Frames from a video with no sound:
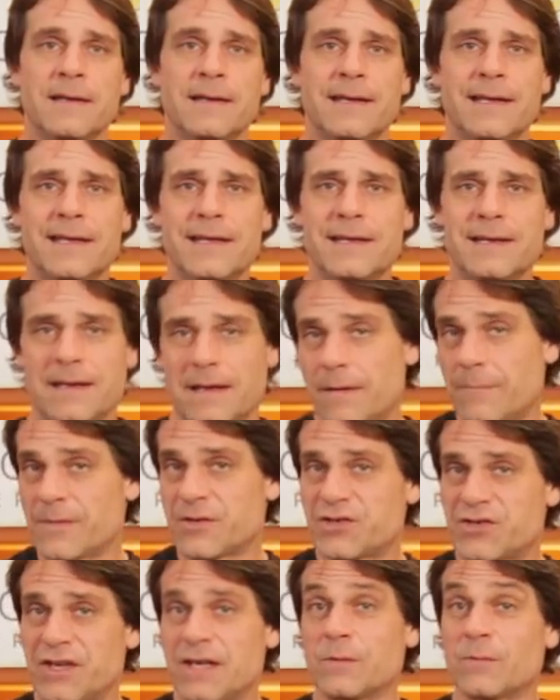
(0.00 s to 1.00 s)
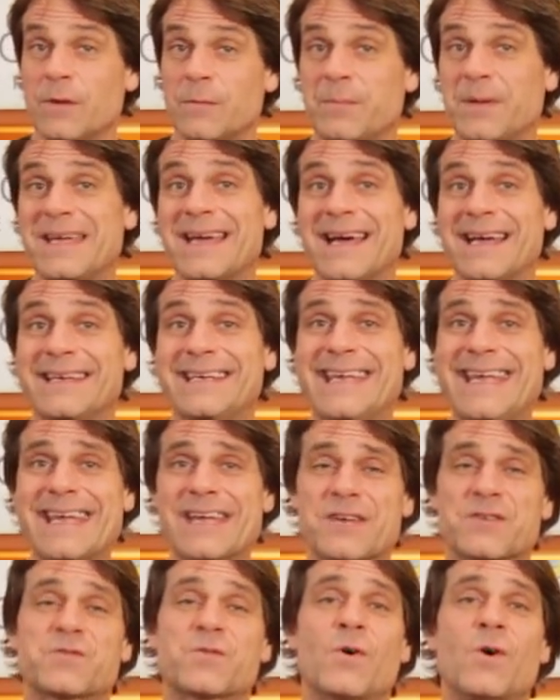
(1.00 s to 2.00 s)
In a machine with PID
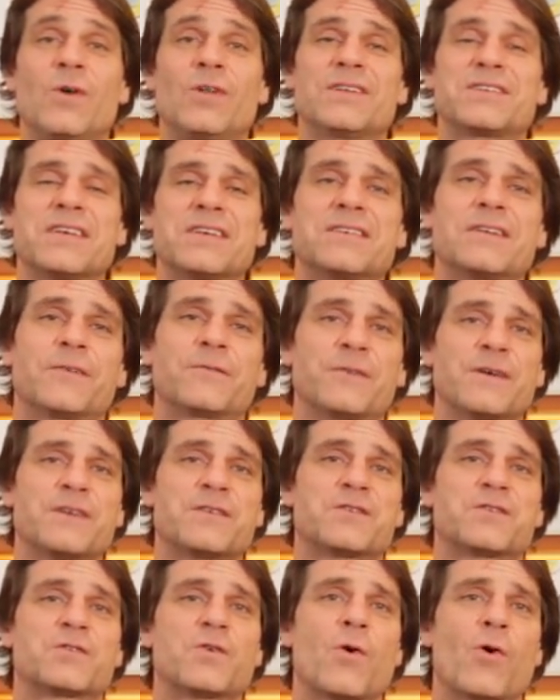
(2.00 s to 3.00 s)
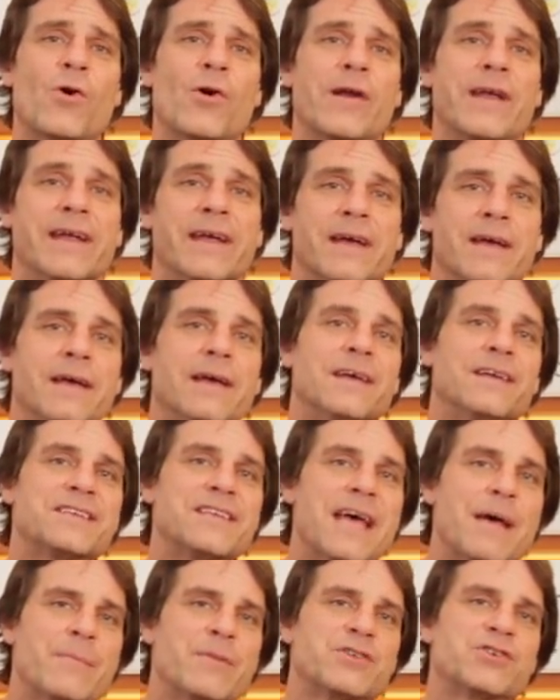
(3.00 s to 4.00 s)
control, it's a different story.
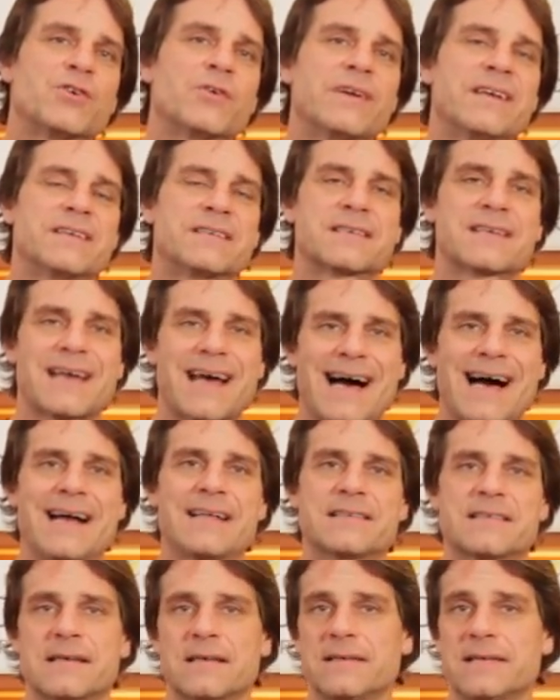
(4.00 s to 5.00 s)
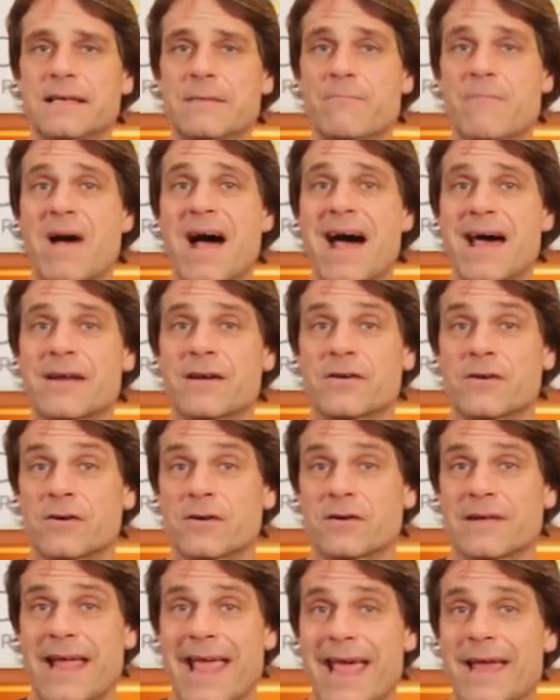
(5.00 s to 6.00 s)
Temperature is constantly
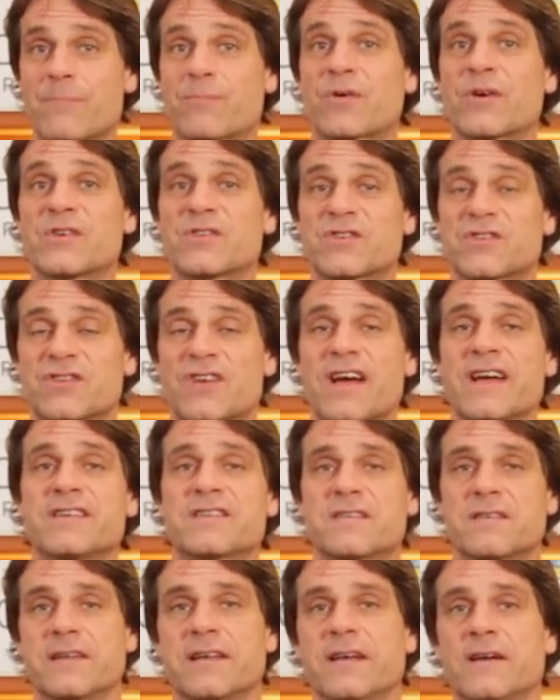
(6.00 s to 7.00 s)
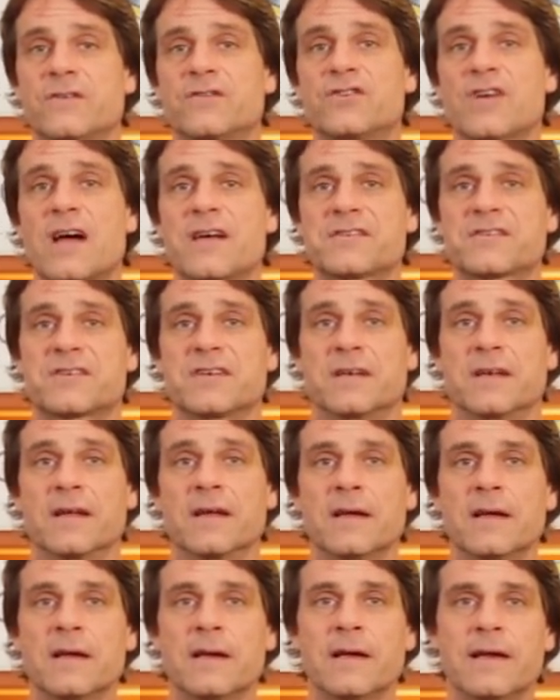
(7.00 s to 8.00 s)
monitored and precisely adjusted.
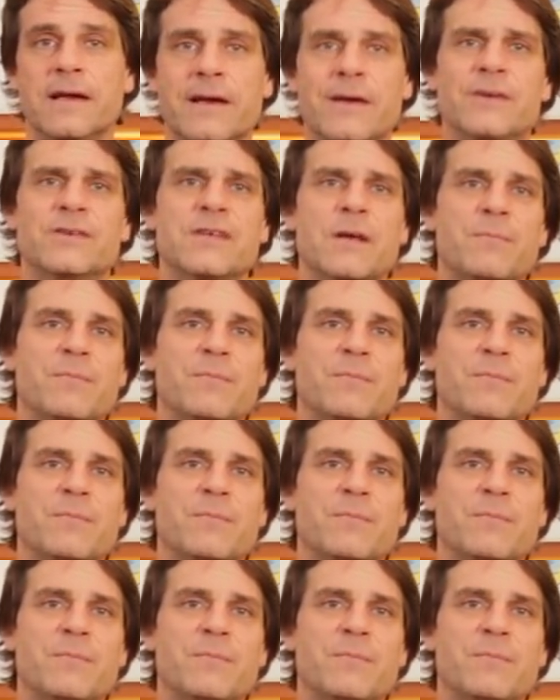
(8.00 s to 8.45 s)
Here's a